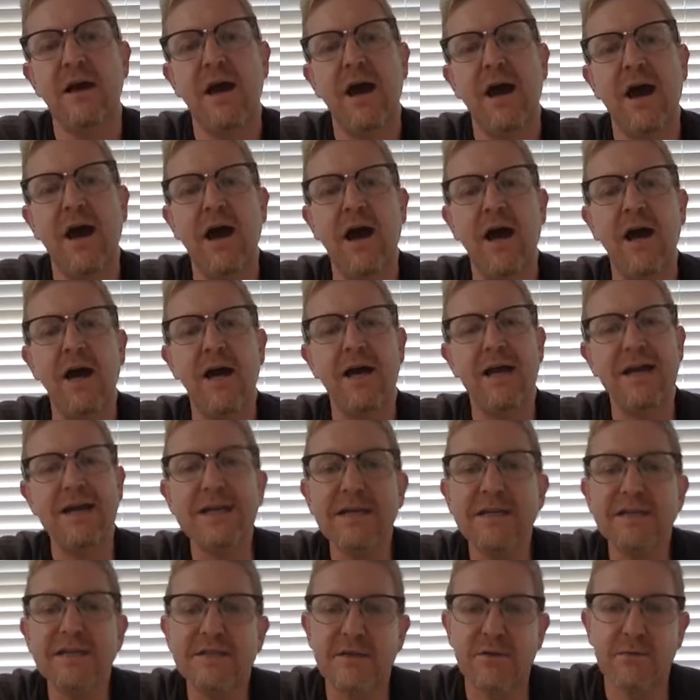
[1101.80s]
uh,
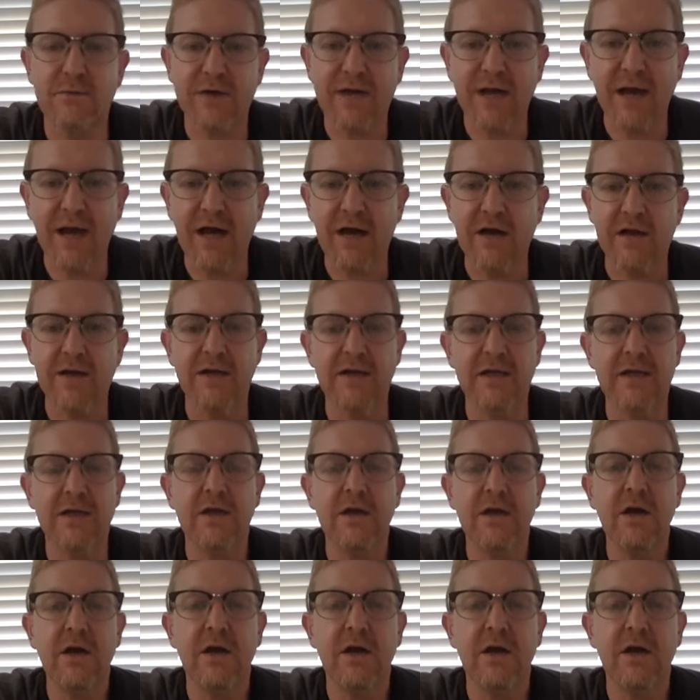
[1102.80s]
is a reality,